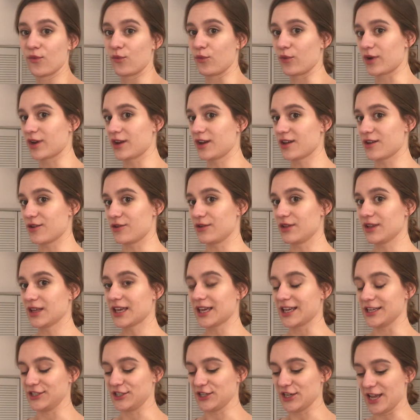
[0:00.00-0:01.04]
We're gonna go to the
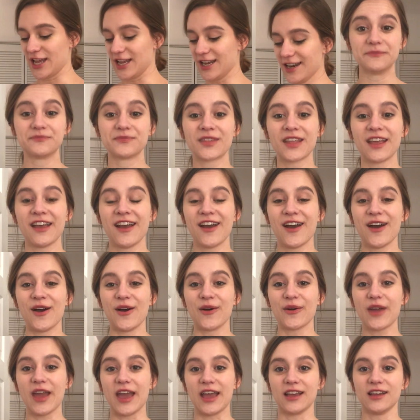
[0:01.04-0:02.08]
kitchen.
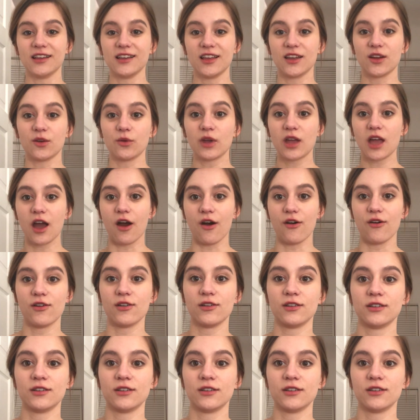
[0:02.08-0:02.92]
Okay, here we go.